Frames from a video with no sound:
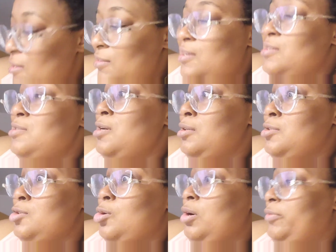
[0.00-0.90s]
That thought
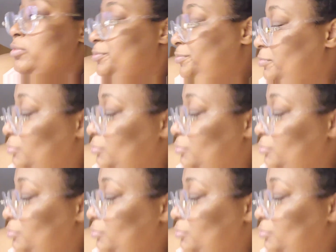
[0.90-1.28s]
is awful.